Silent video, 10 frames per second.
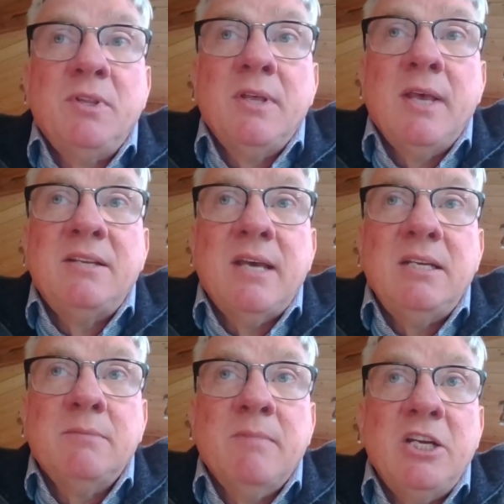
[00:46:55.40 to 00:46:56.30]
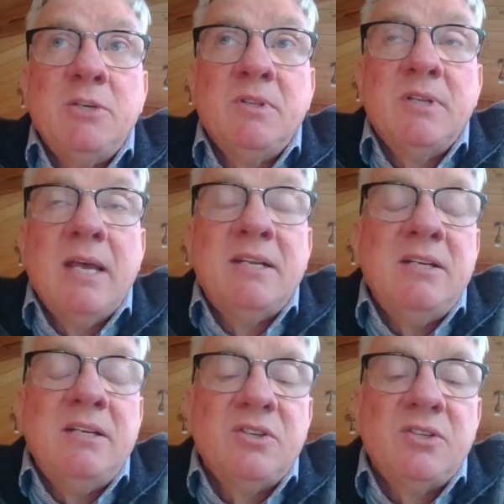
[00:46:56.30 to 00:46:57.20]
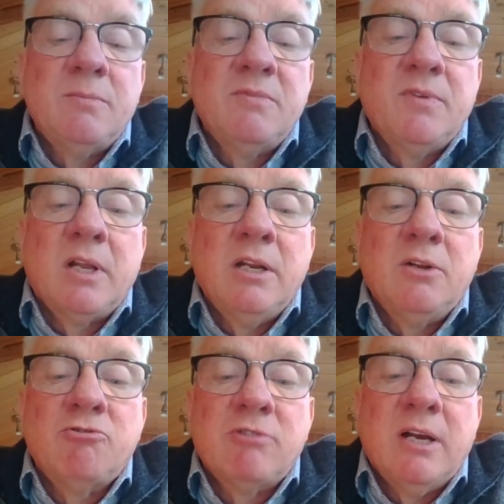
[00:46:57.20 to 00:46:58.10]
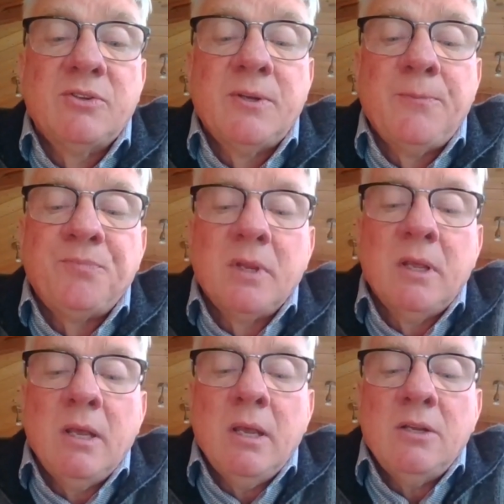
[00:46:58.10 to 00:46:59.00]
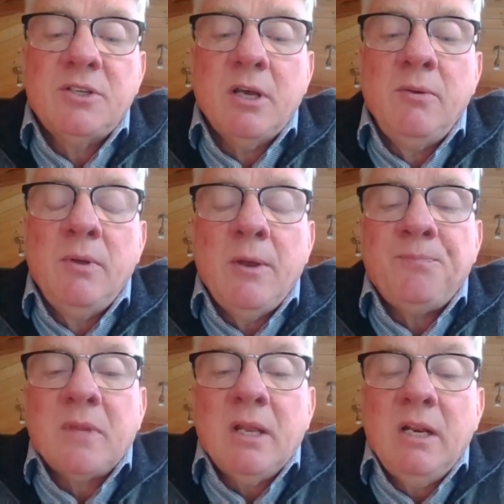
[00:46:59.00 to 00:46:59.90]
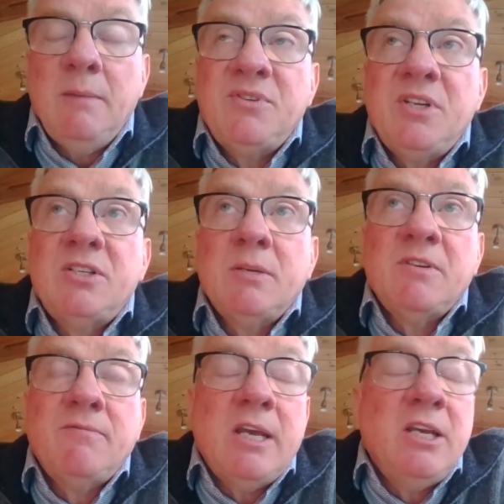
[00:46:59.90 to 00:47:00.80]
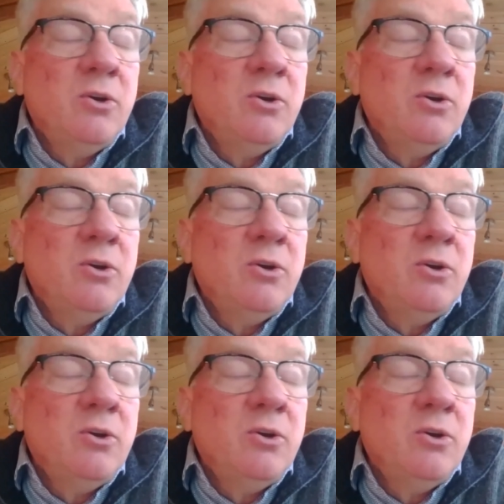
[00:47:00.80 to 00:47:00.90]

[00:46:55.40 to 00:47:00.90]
with their data management, their data systems for the clinical trials. So LIM systems are very